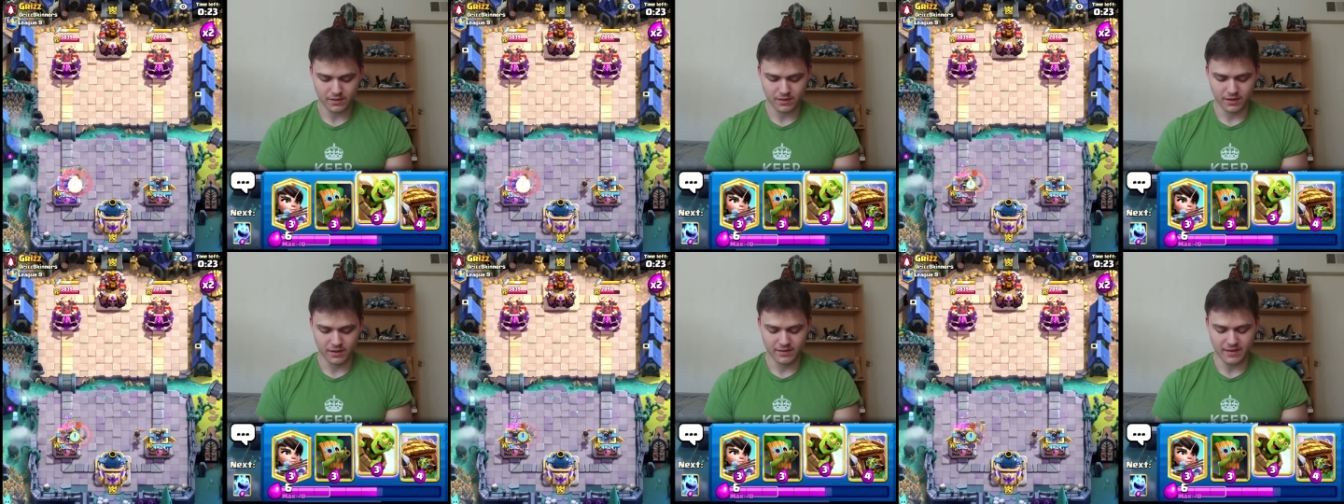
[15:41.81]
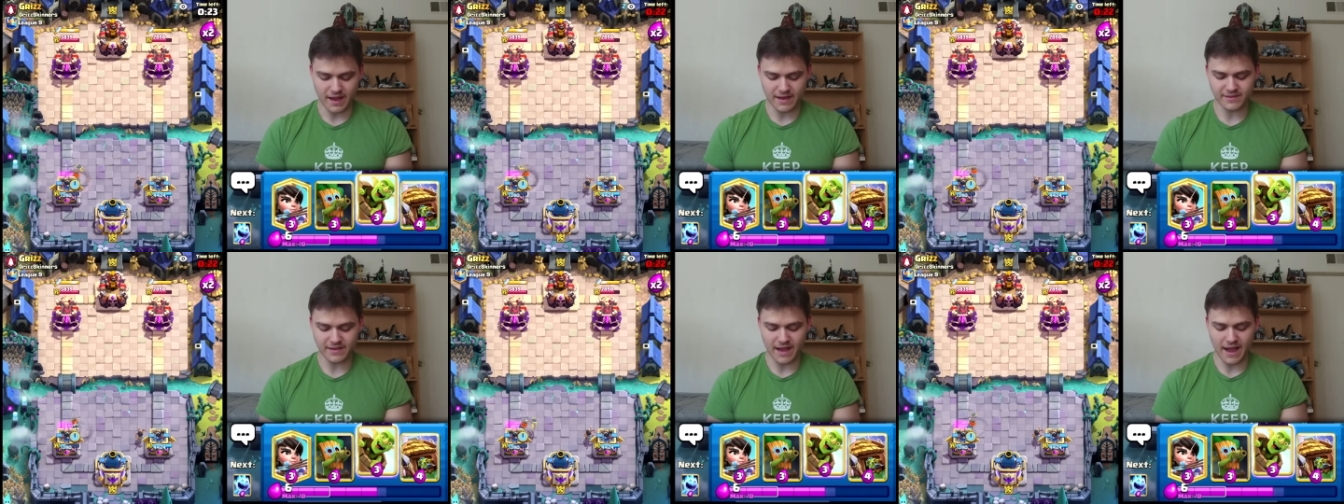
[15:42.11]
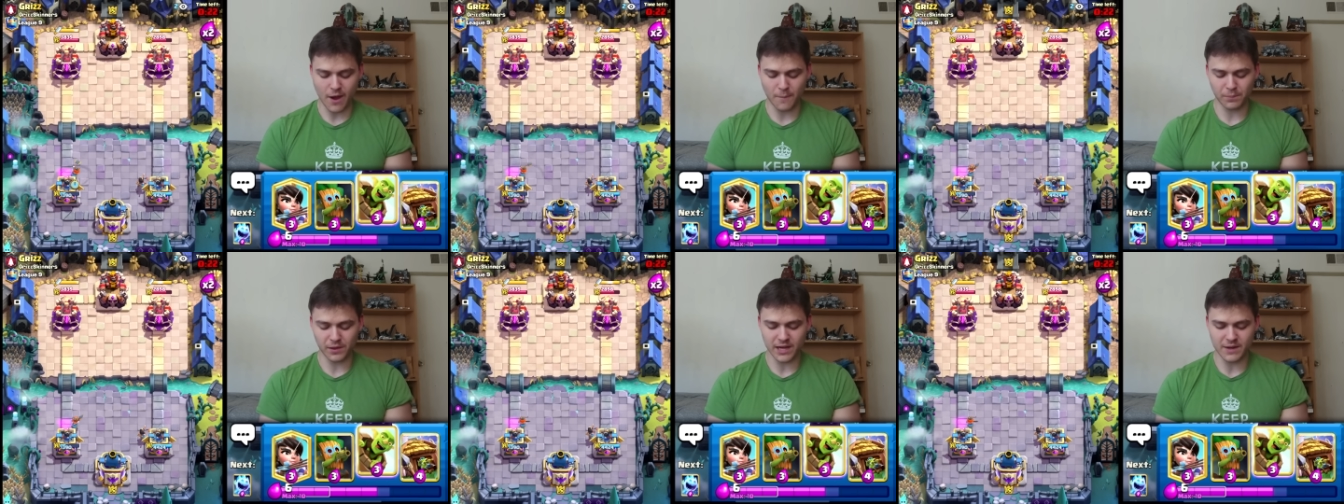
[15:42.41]
Nice, I
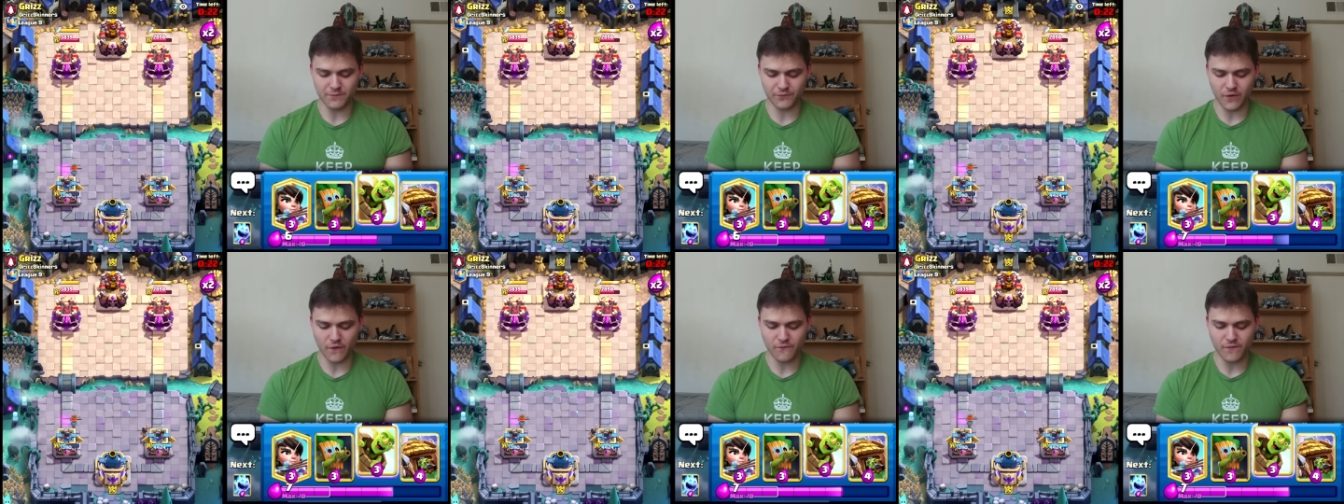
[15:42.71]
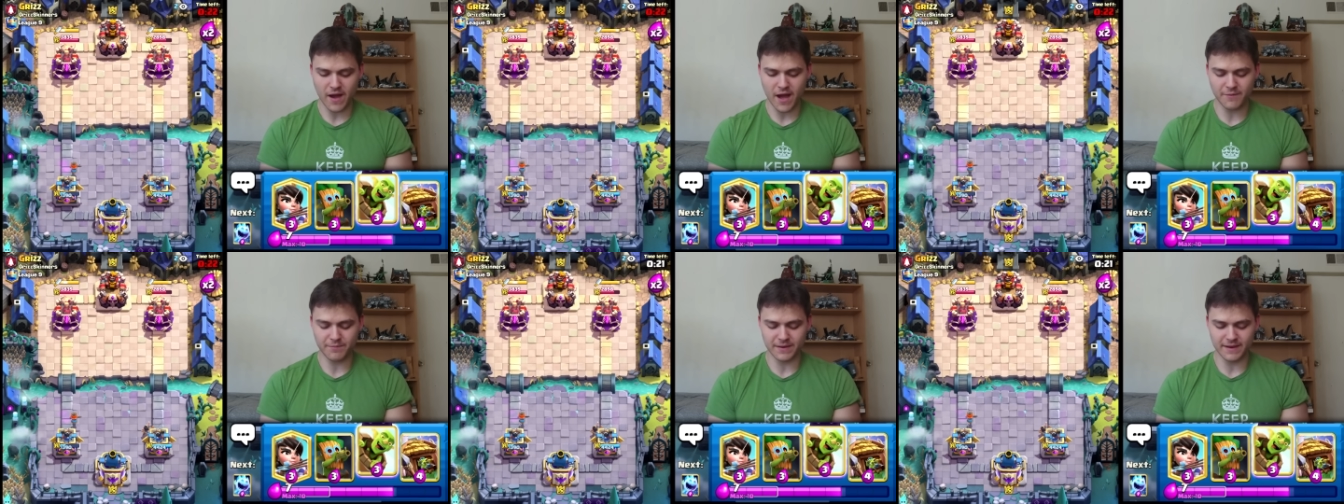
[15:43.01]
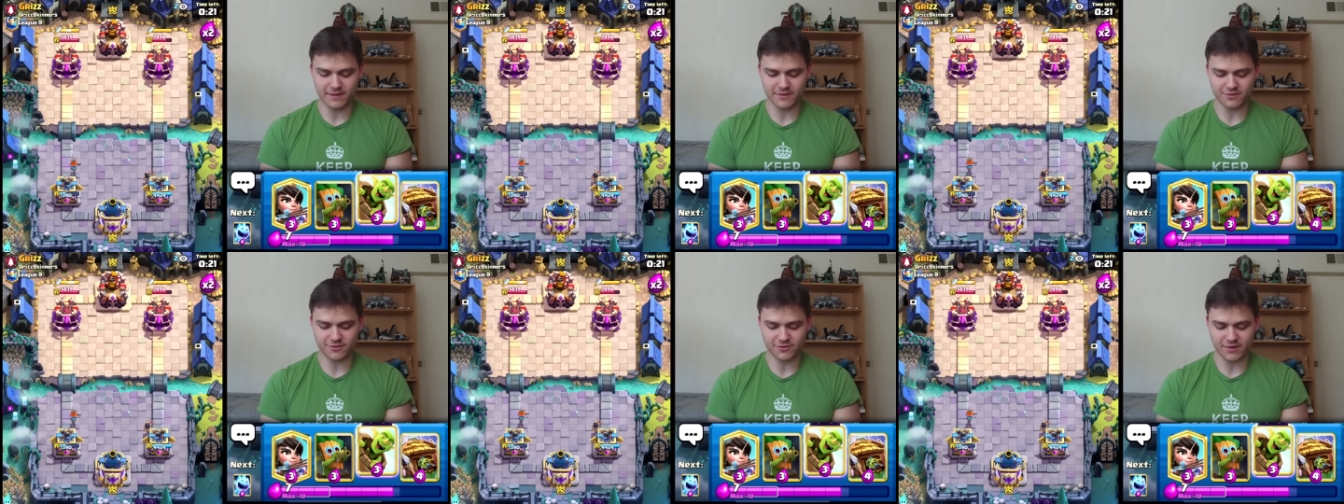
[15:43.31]
outplayed him for 5
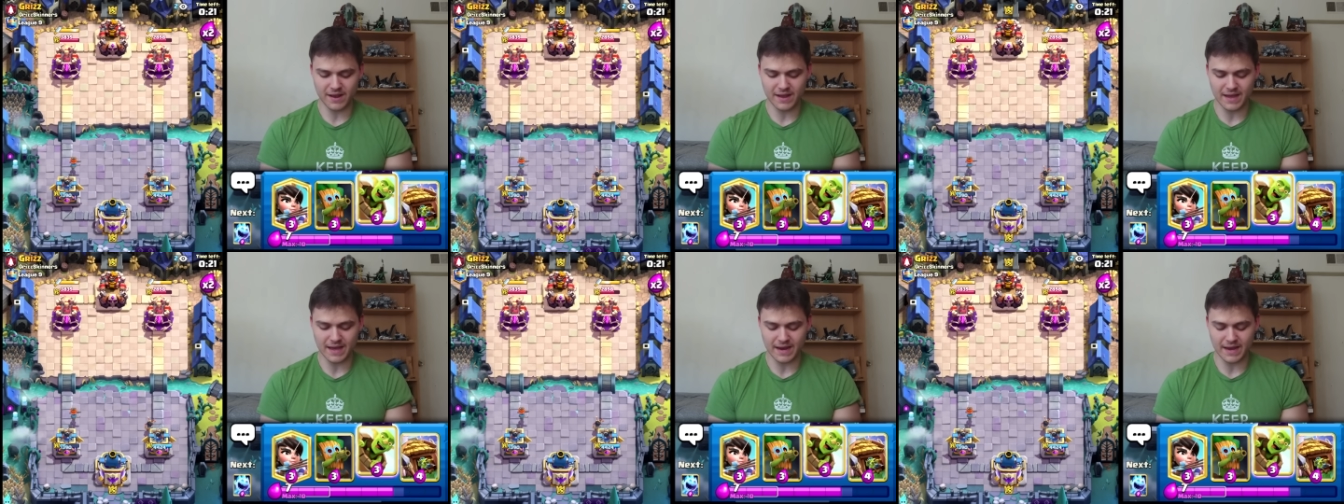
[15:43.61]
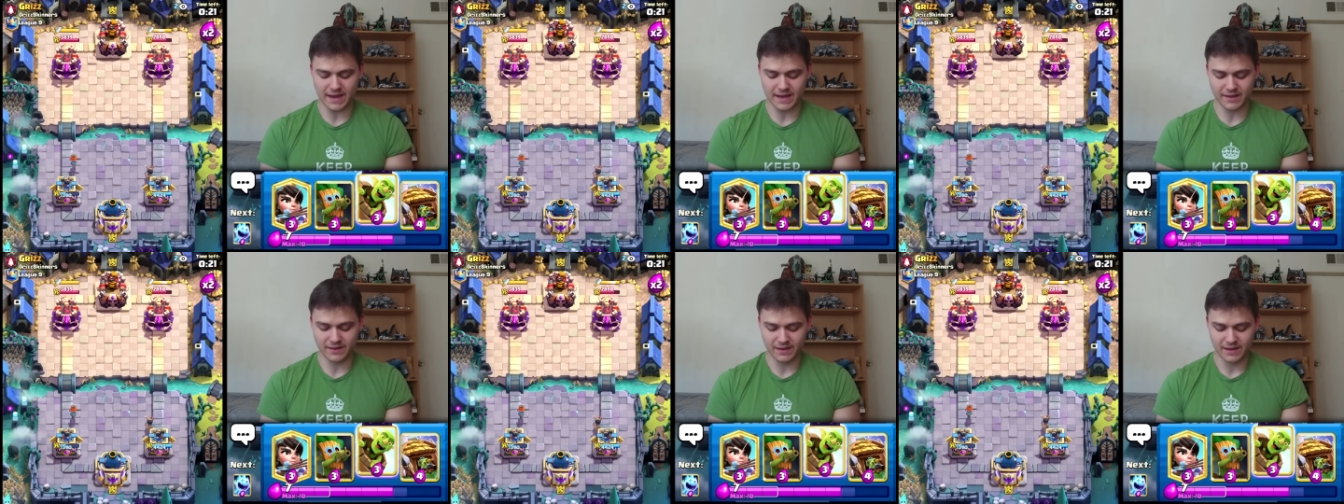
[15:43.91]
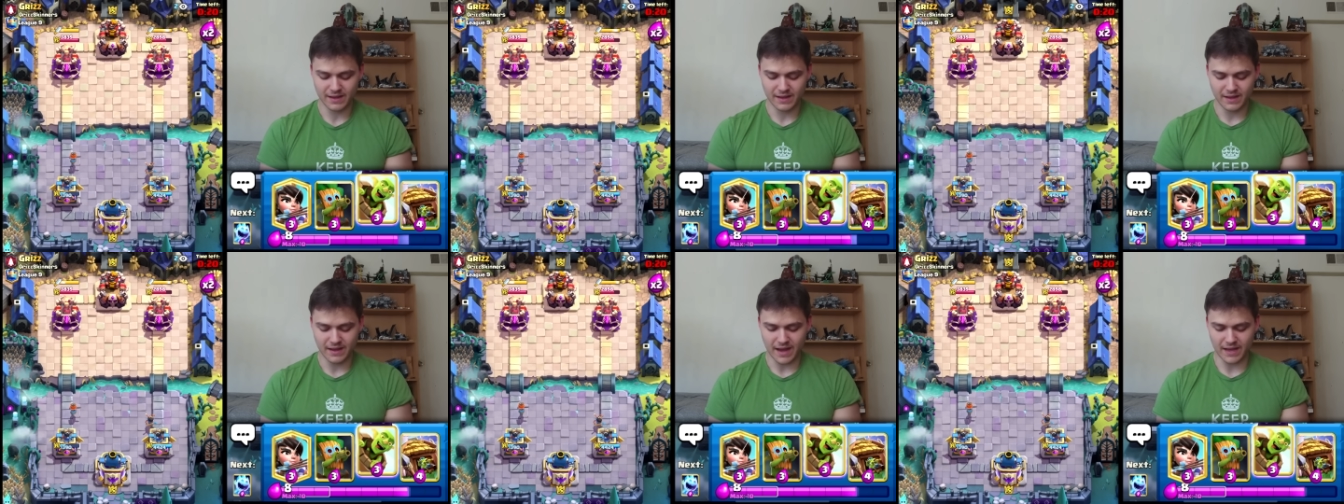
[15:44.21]
minutes straight and
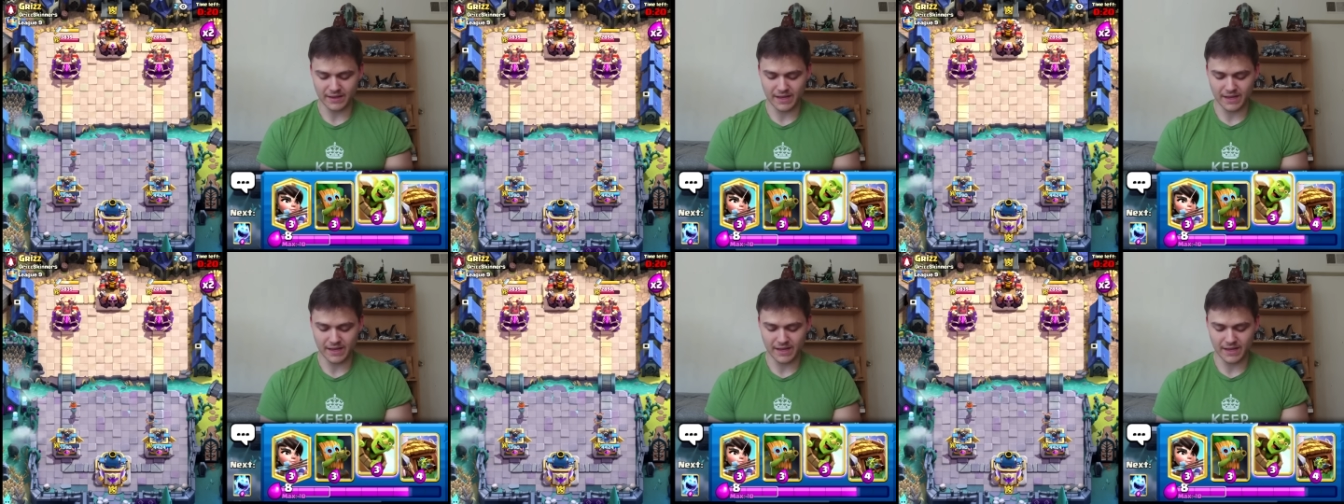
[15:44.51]
I